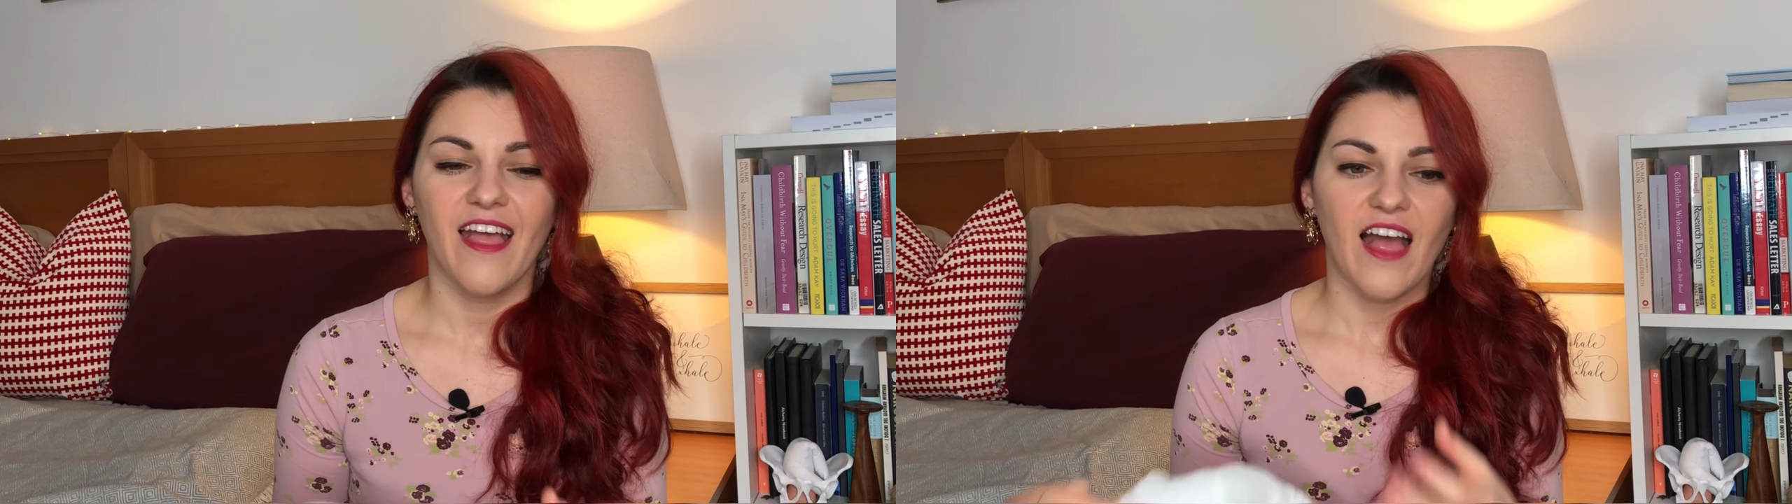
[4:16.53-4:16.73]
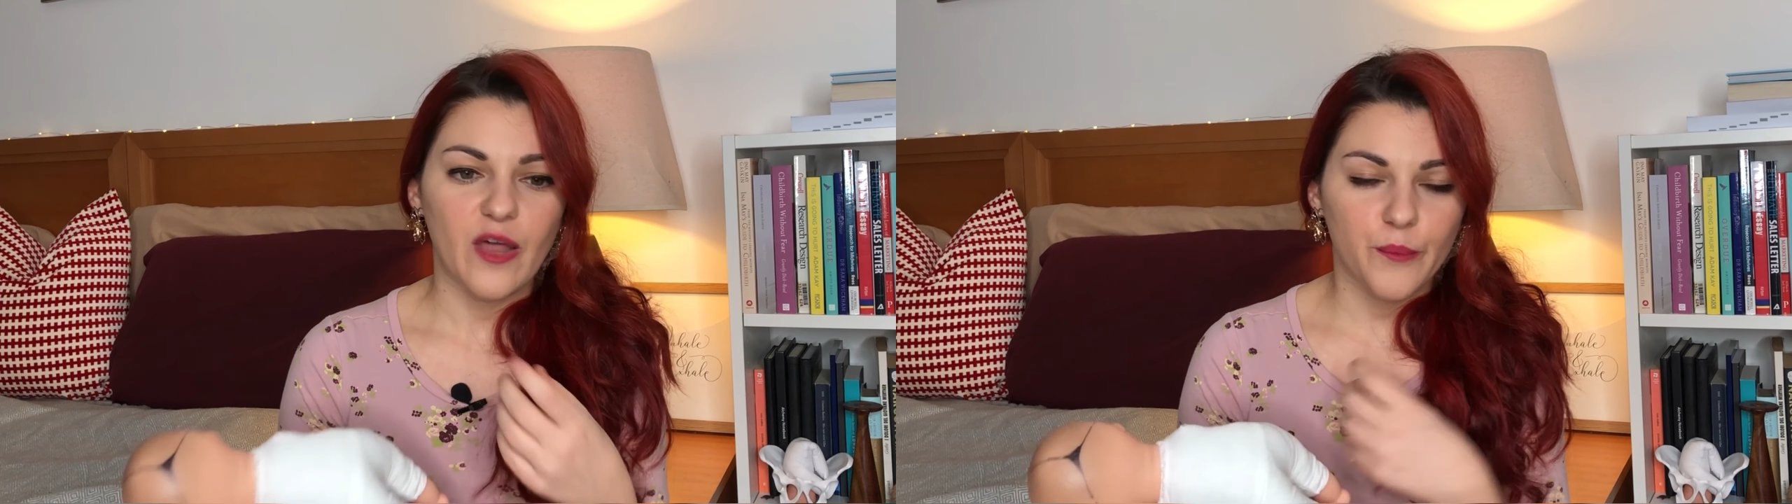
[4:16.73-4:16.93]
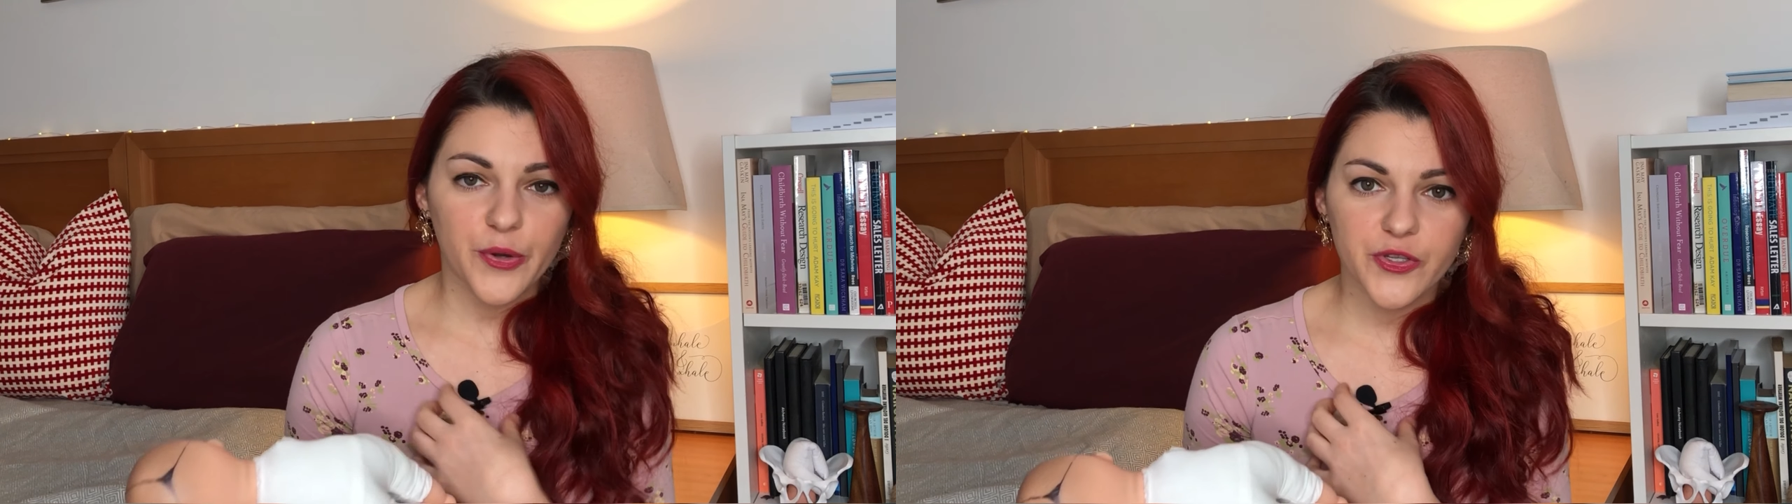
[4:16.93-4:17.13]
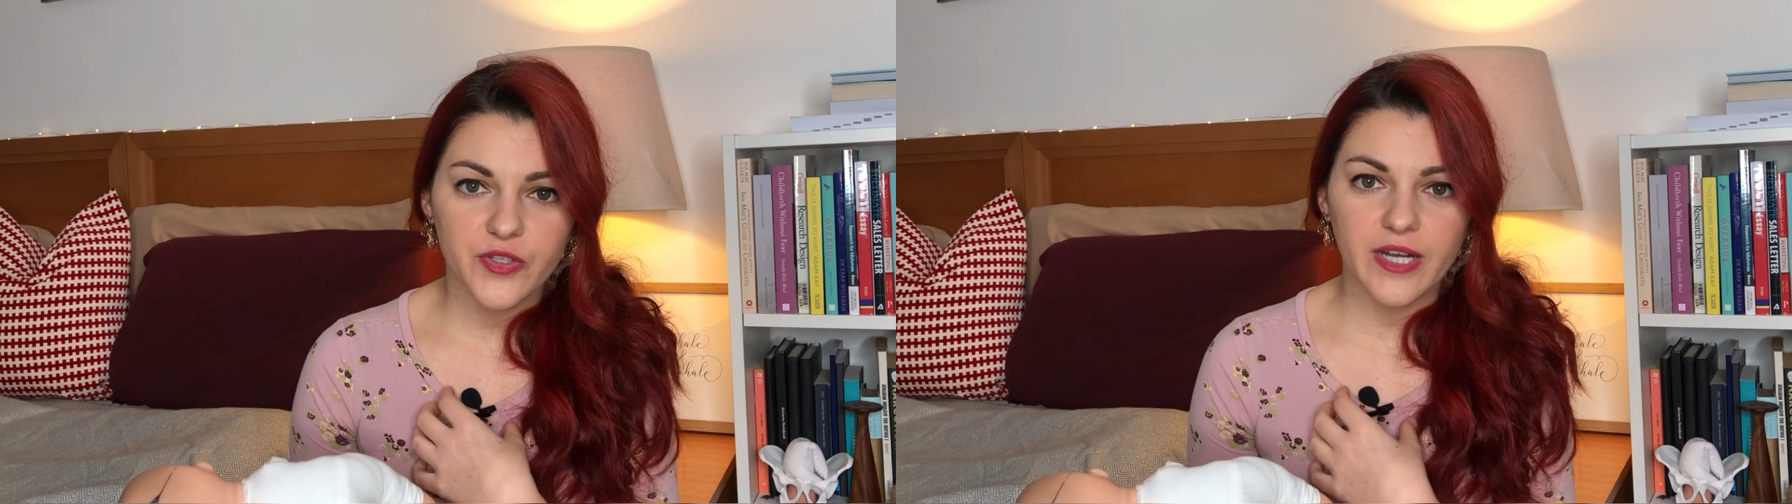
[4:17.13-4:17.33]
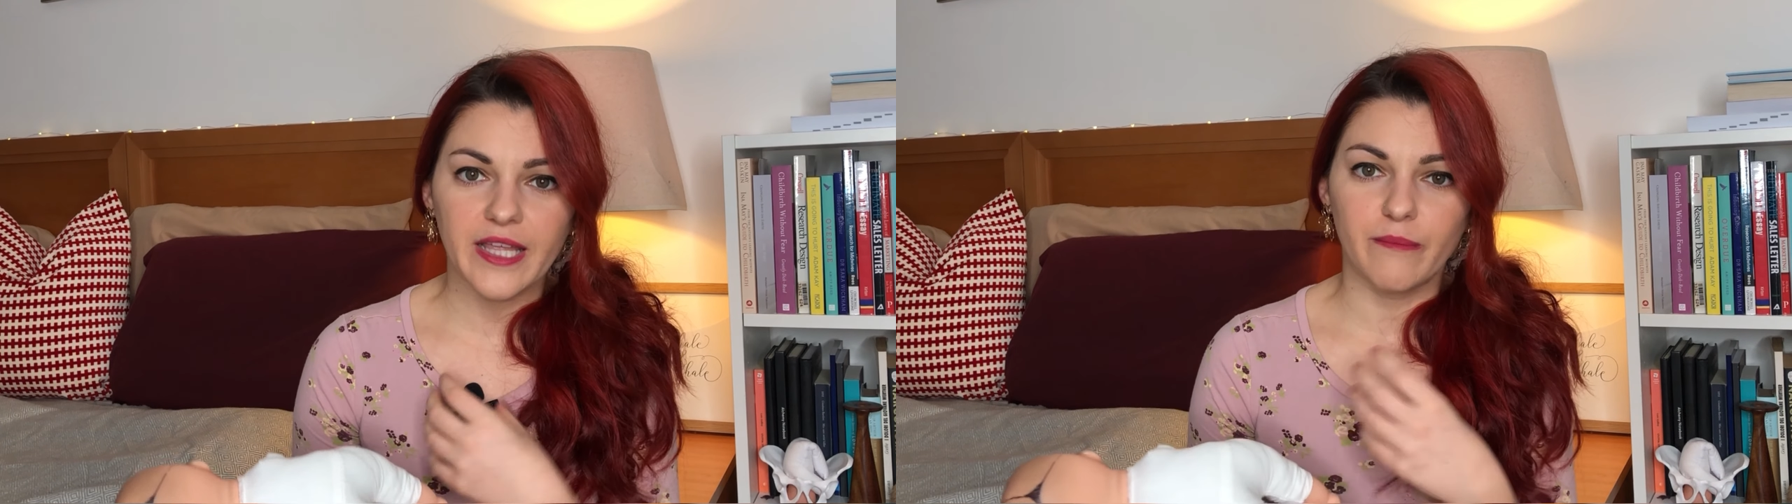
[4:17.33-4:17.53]
And
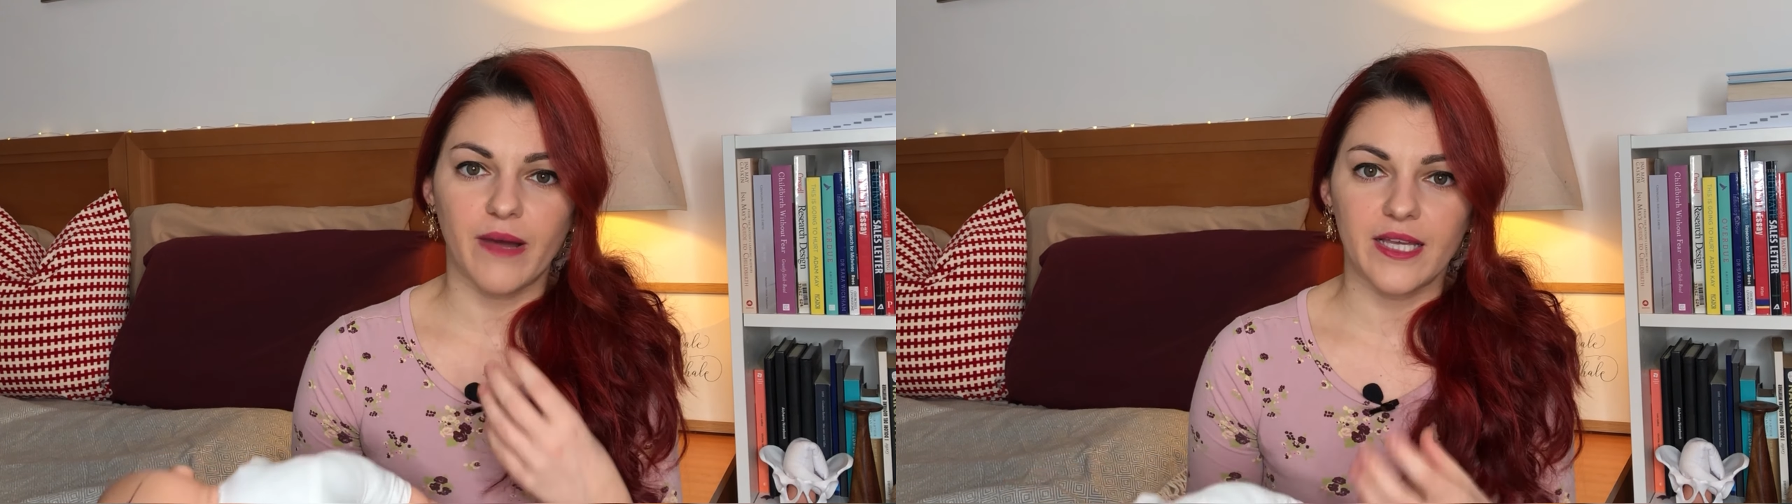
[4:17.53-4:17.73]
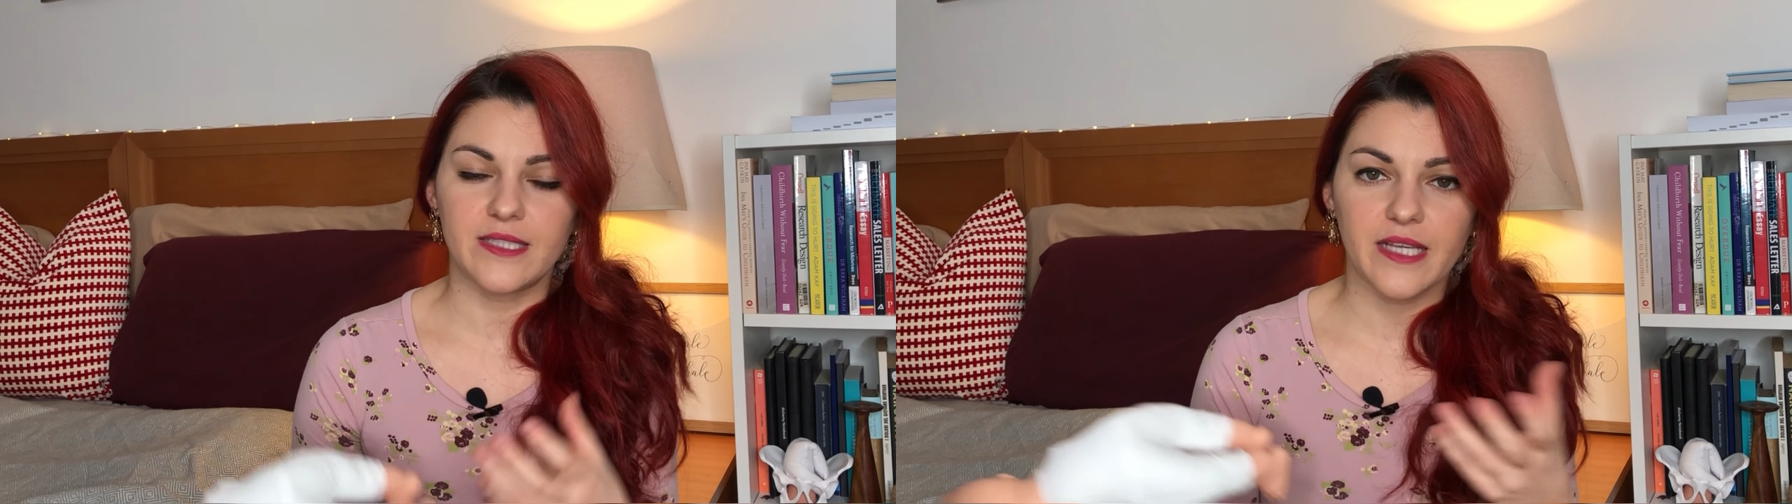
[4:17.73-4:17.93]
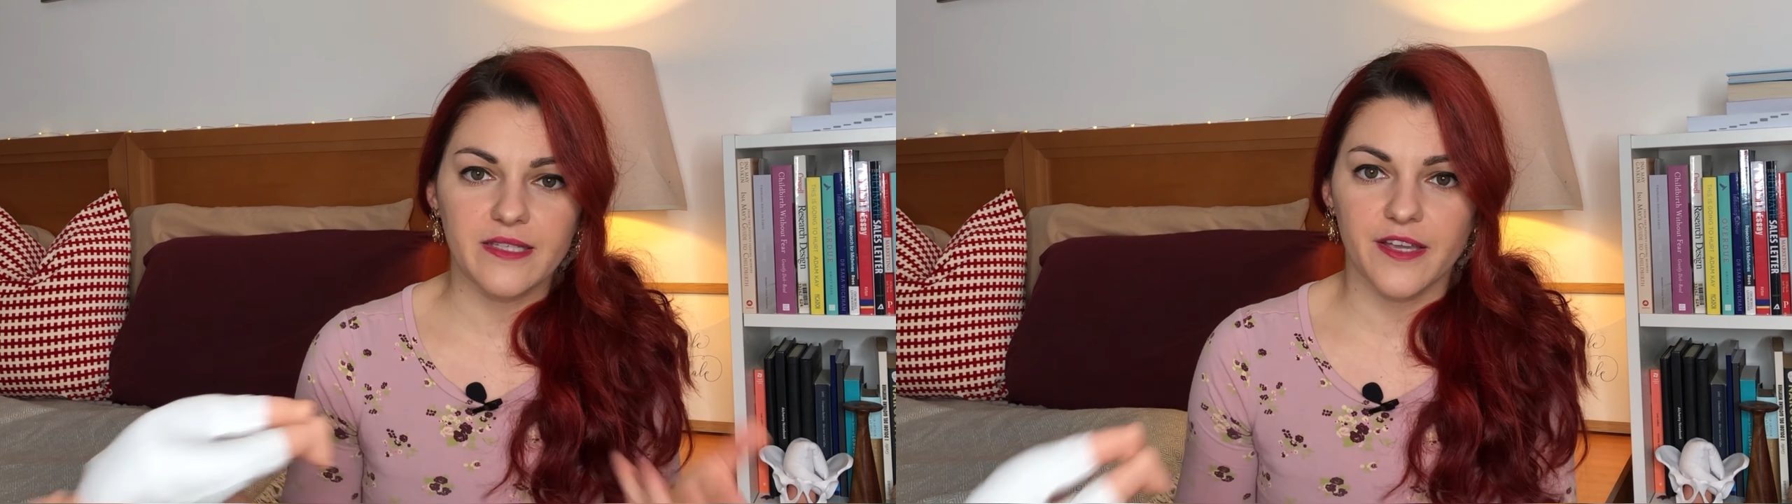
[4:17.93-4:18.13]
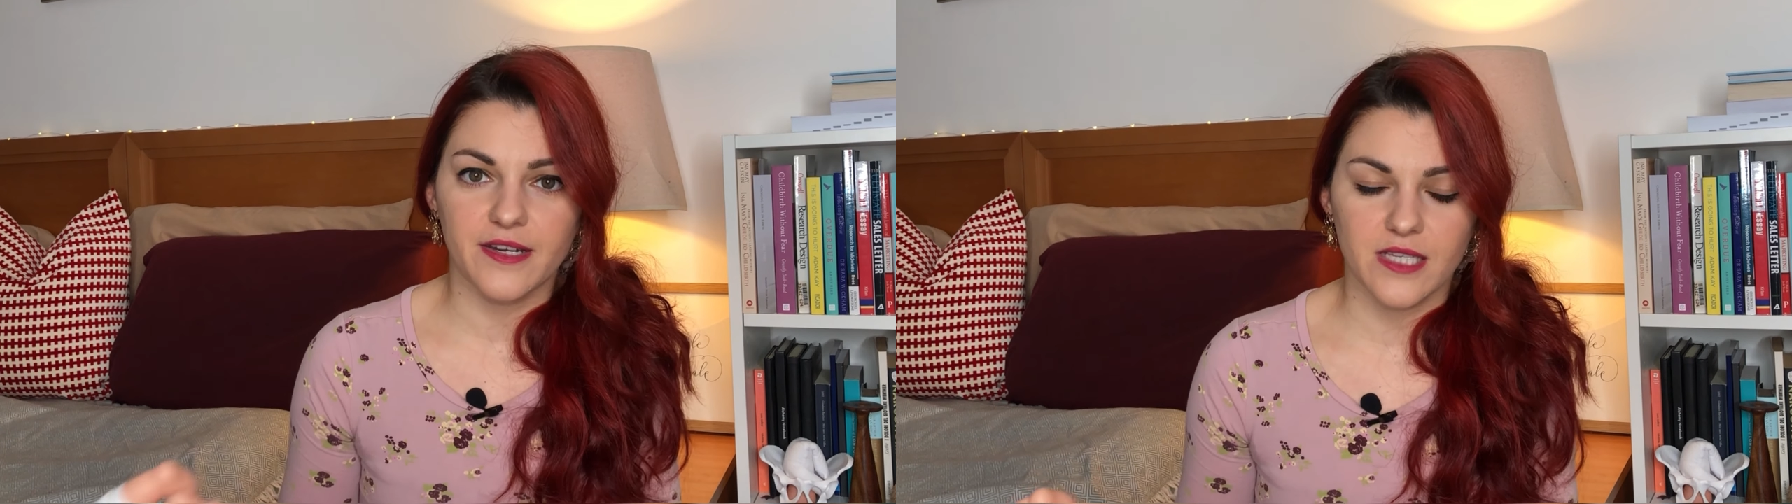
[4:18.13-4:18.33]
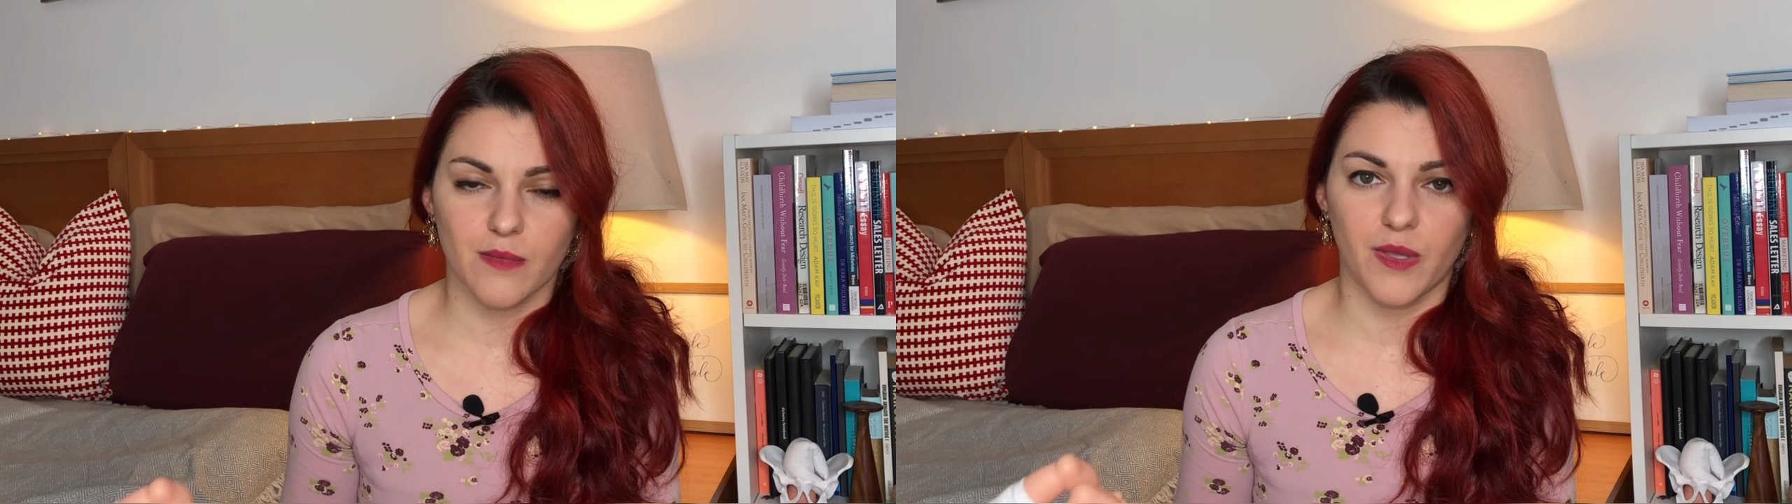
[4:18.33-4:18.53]
personally, in my 6
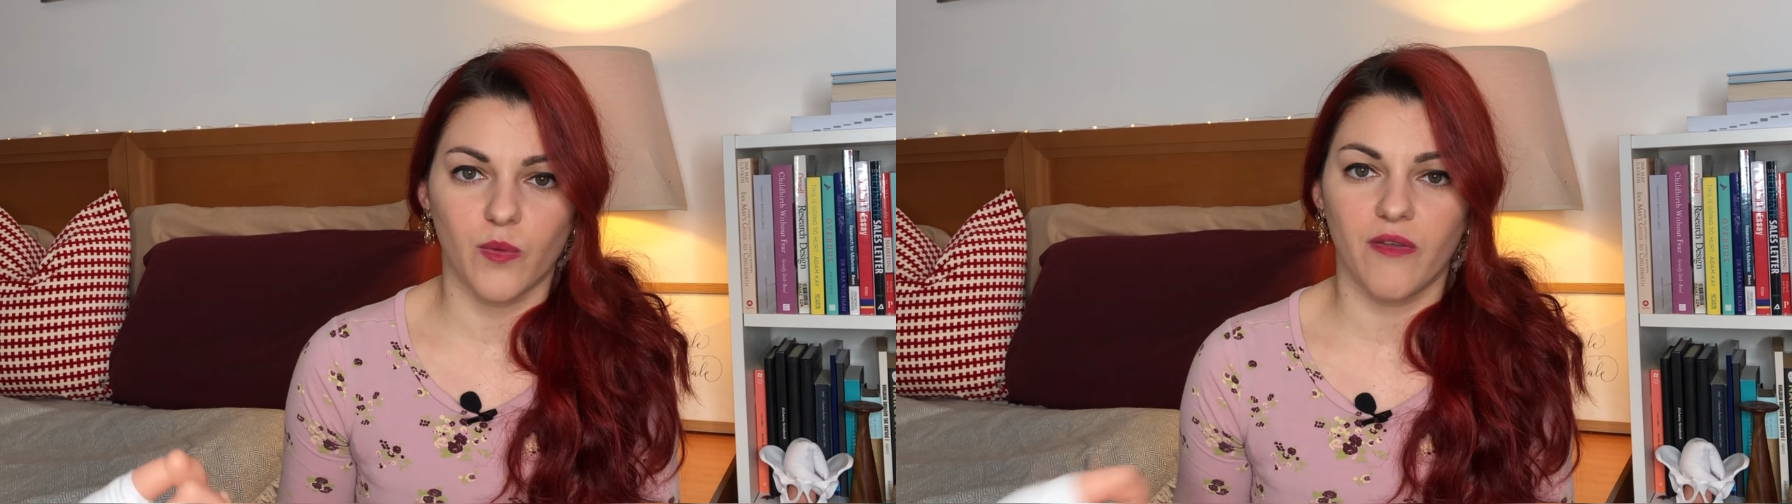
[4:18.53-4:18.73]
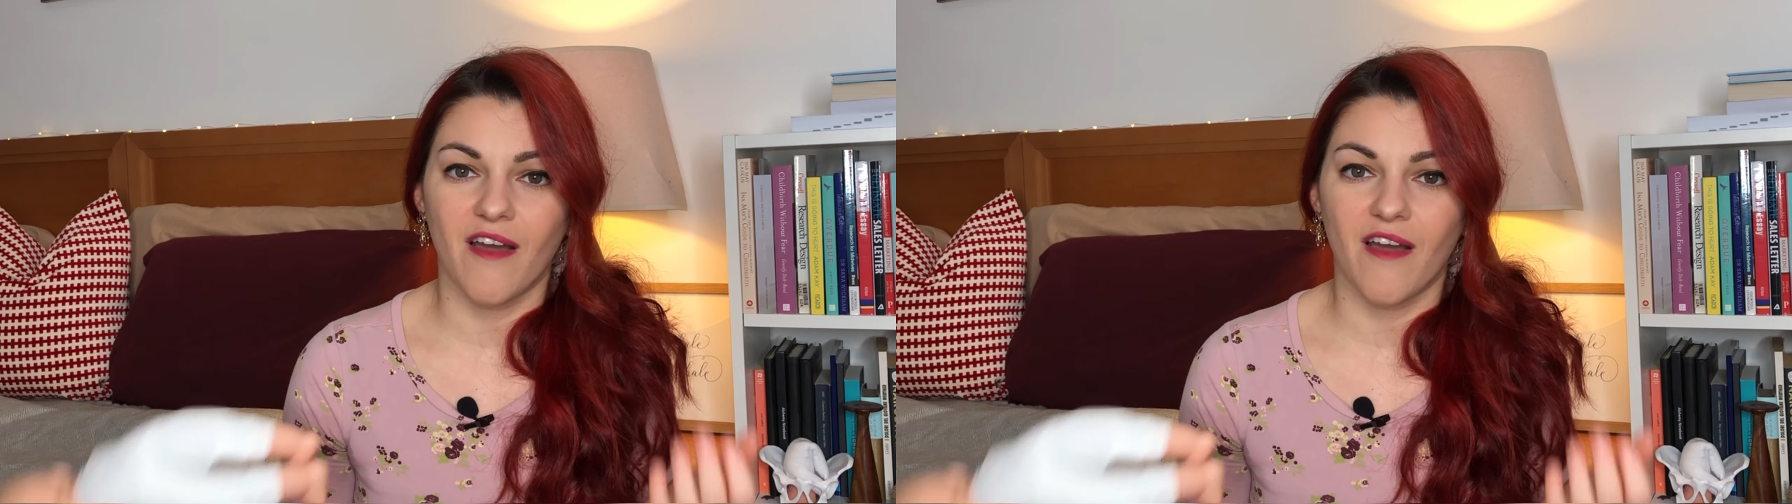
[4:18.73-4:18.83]
years as a midwife,